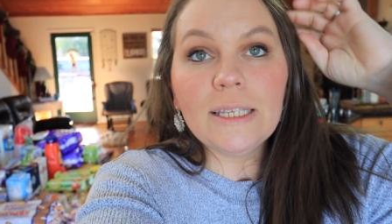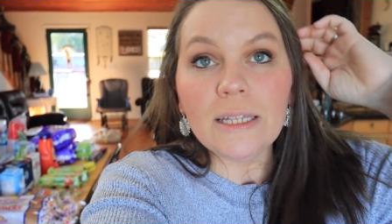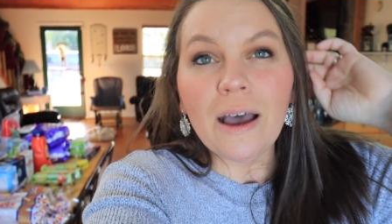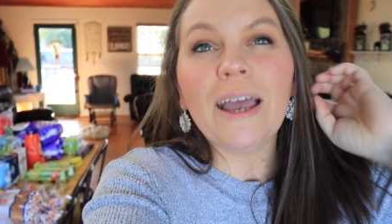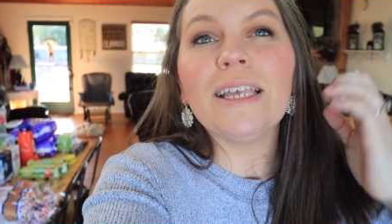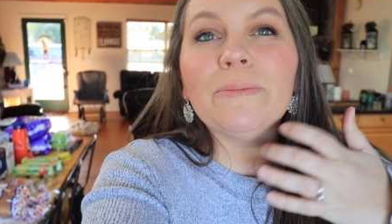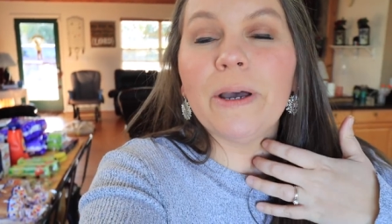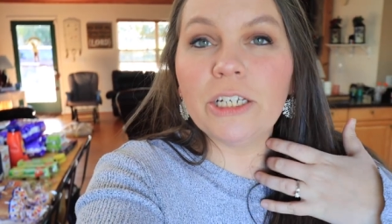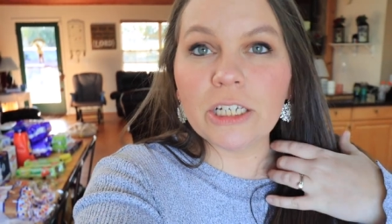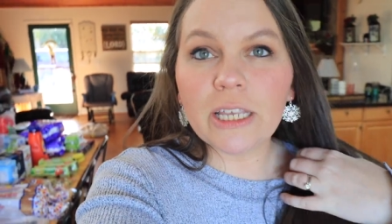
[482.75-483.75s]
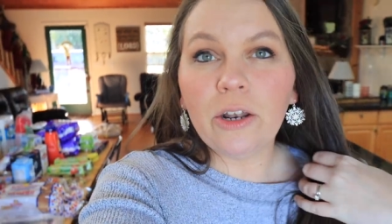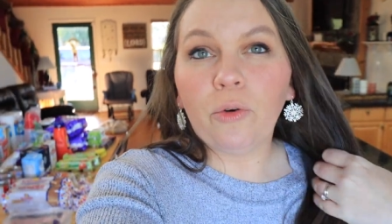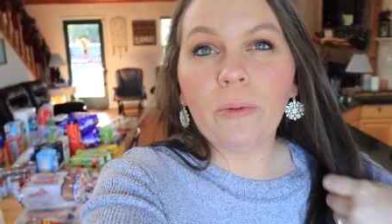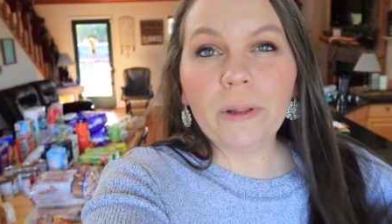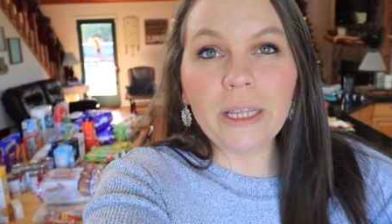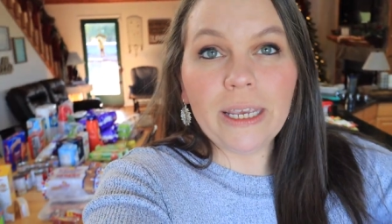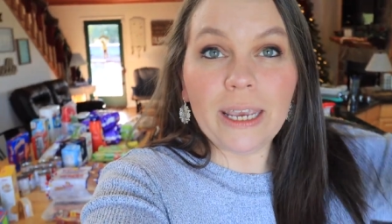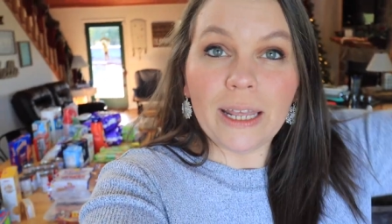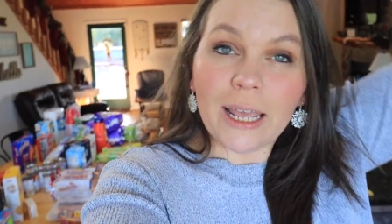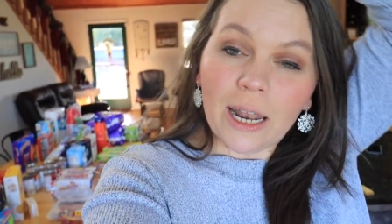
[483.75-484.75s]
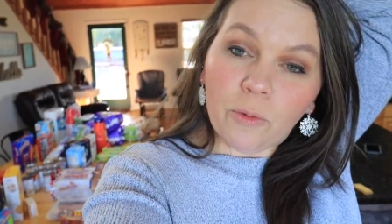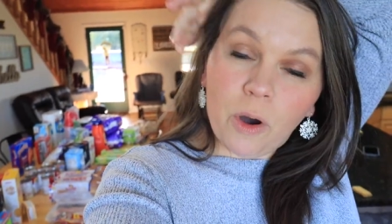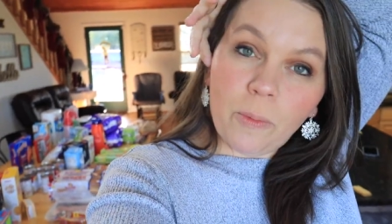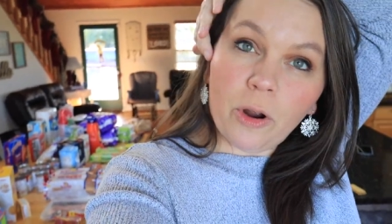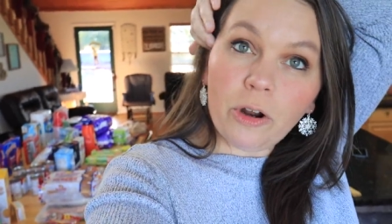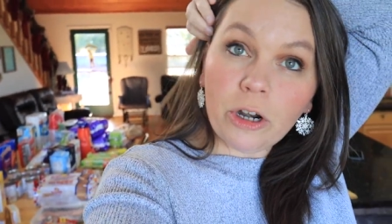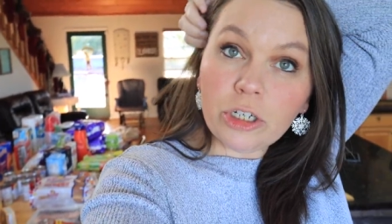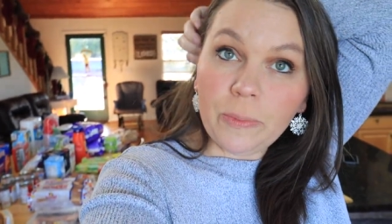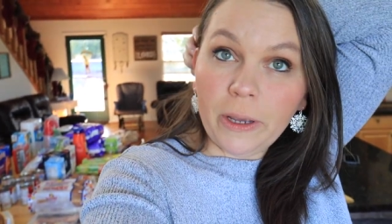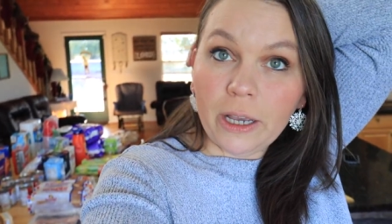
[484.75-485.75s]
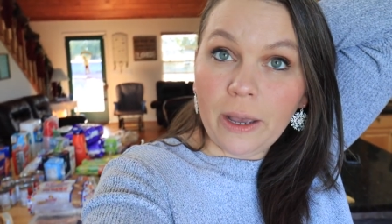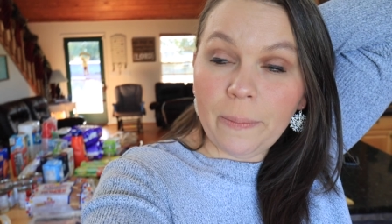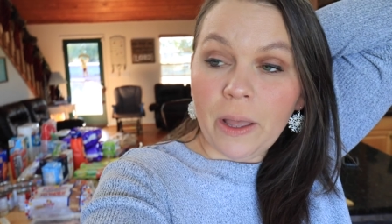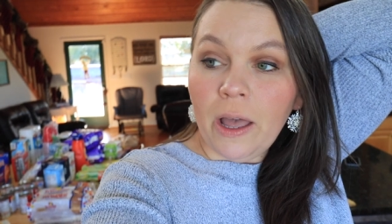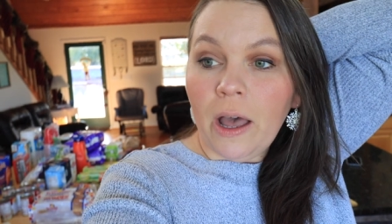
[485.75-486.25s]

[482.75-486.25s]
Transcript: It's not as much as I normally get at a Walmart grocery pickup.